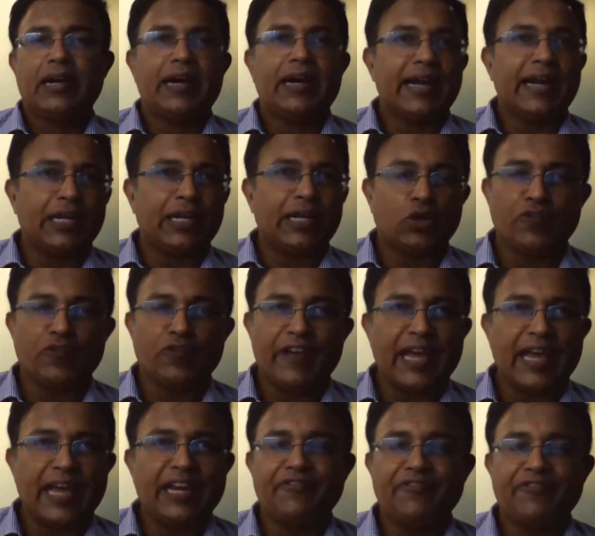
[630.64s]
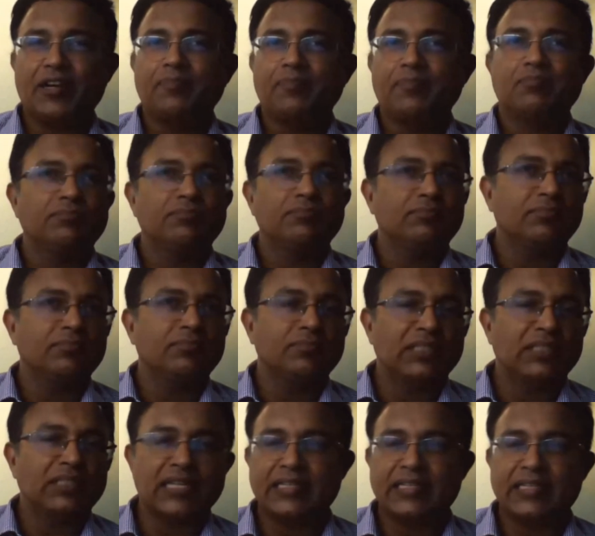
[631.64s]
It could vary from
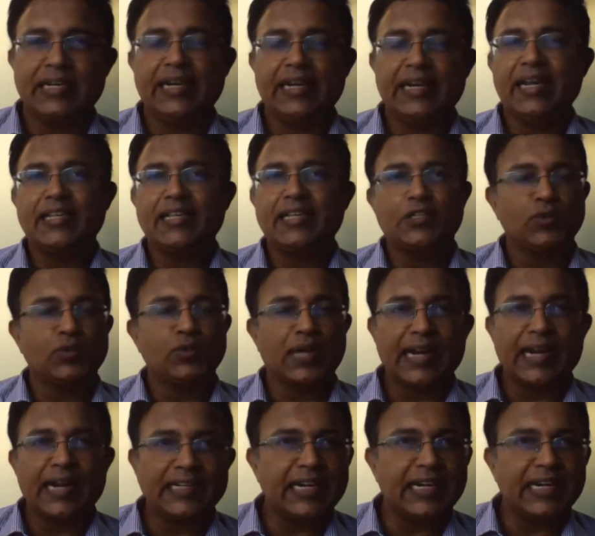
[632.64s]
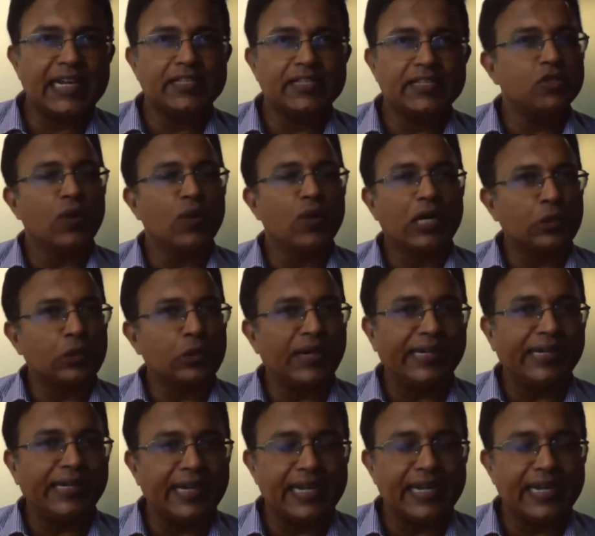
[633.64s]
60 days to 90 days to
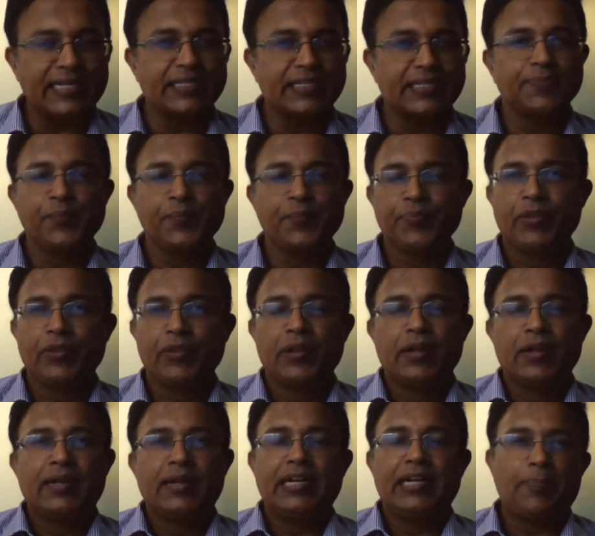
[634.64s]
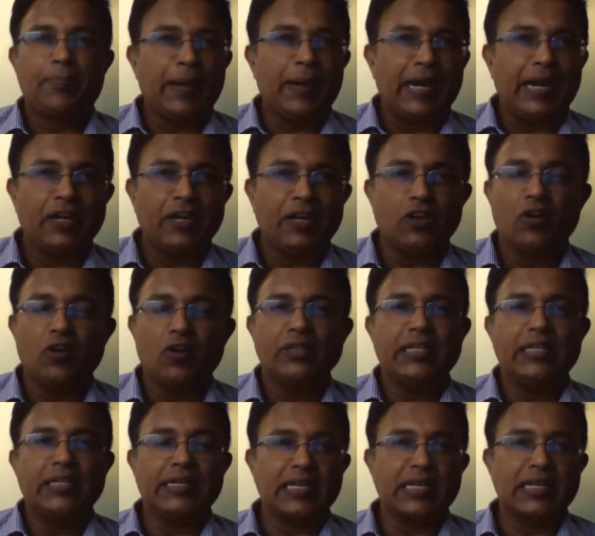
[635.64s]
120 days, depending on the
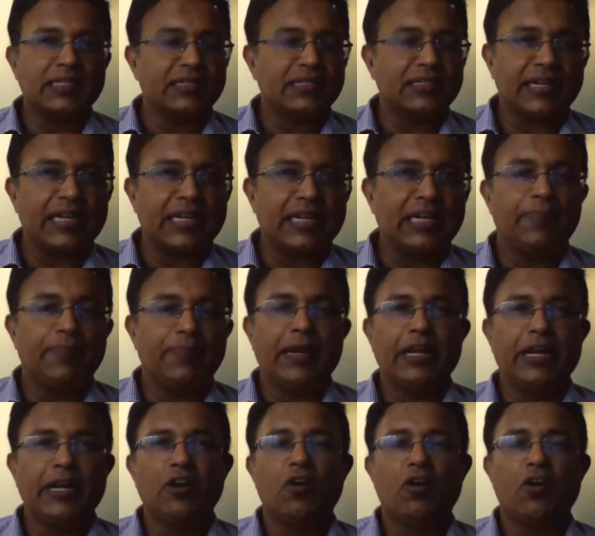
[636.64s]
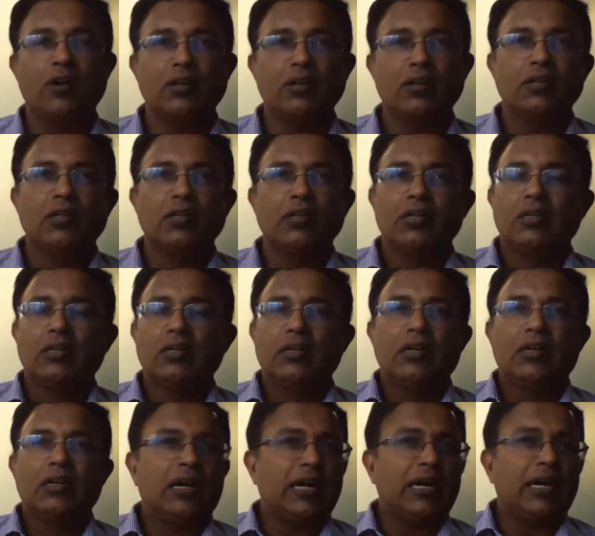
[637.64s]
industry, depending on
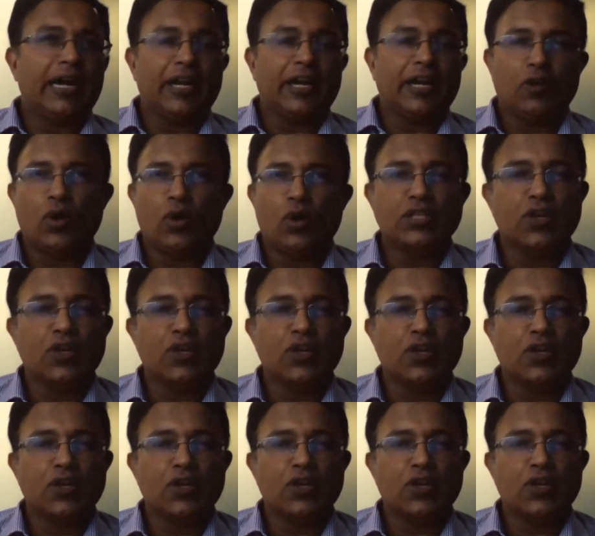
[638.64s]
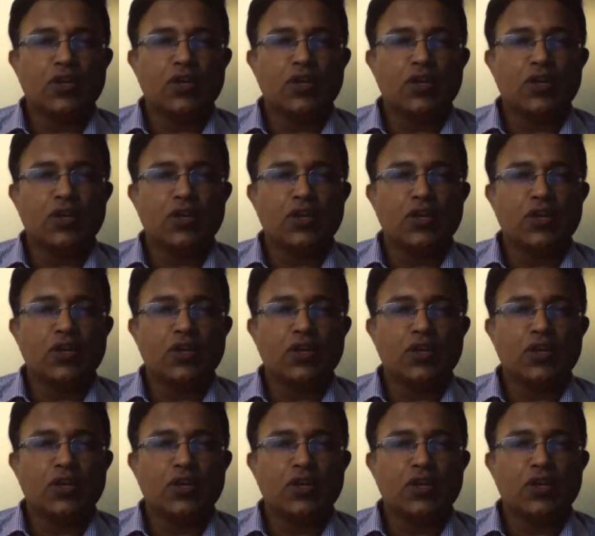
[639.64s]
what sort of inventory
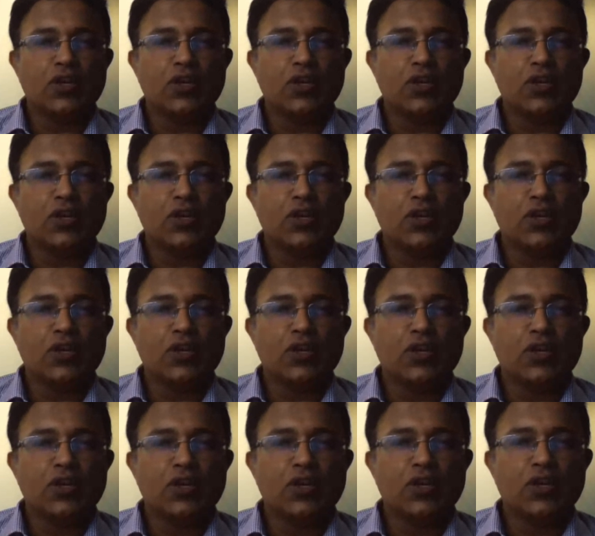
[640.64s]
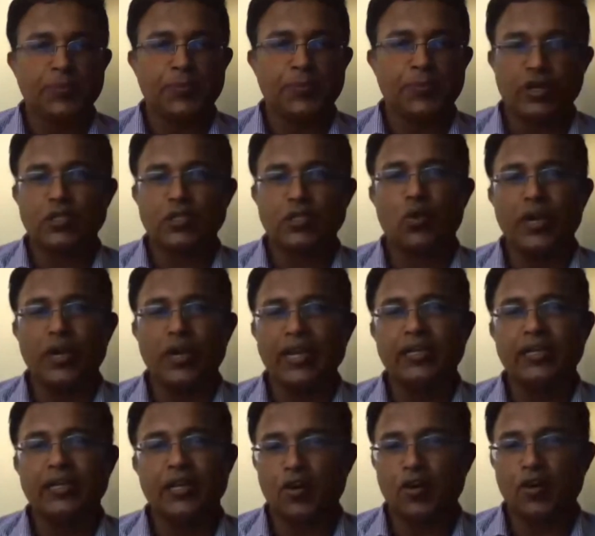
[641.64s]
the distributor is
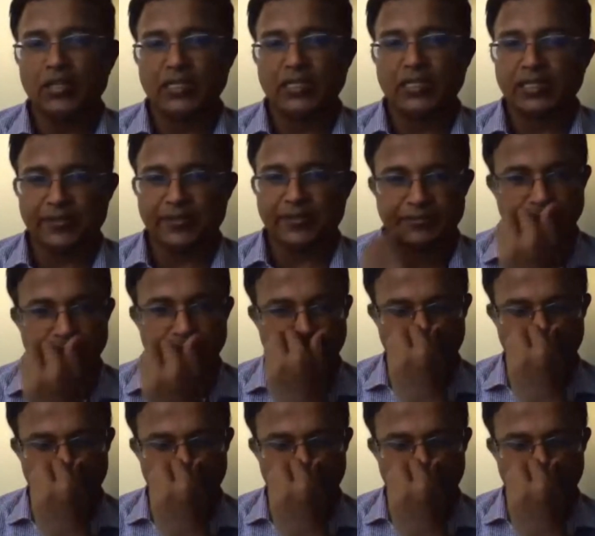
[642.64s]
holding and all that stuff.